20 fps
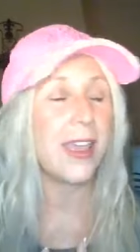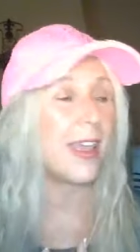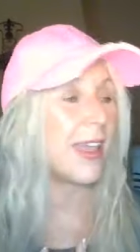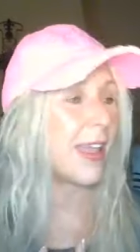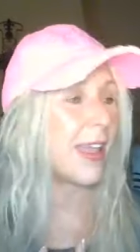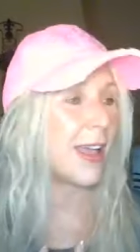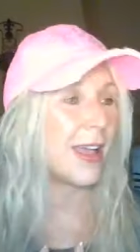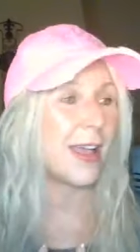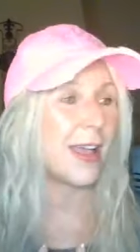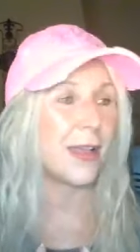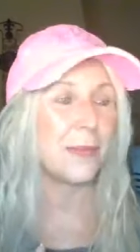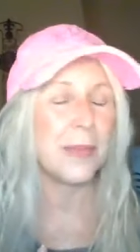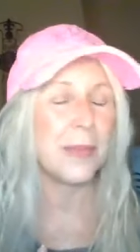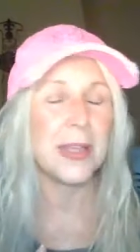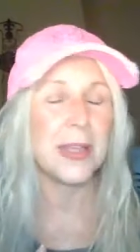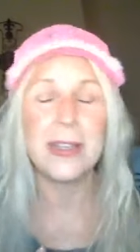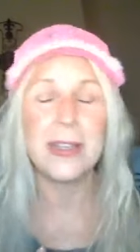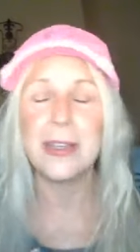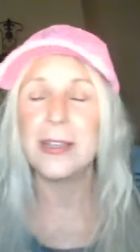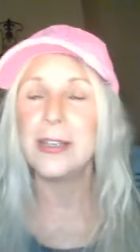am
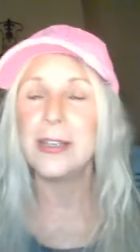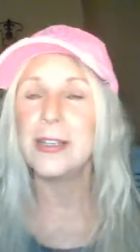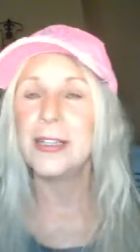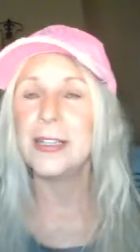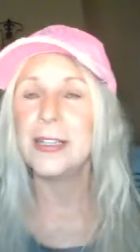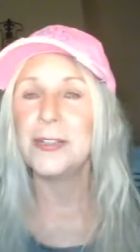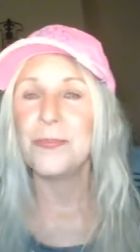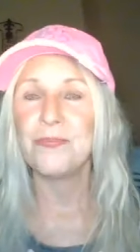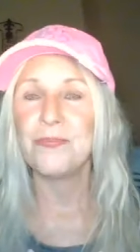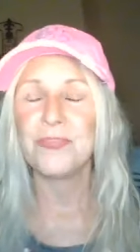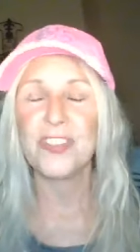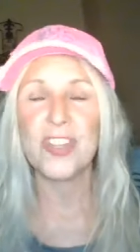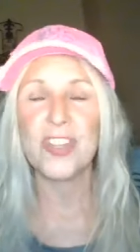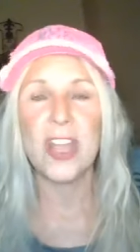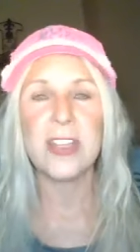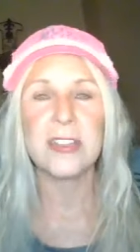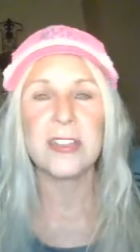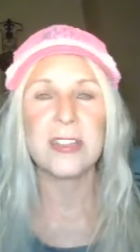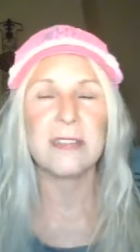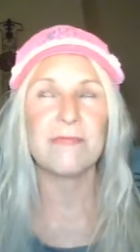
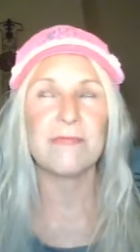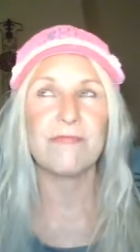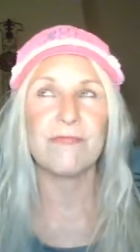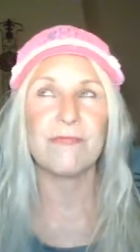just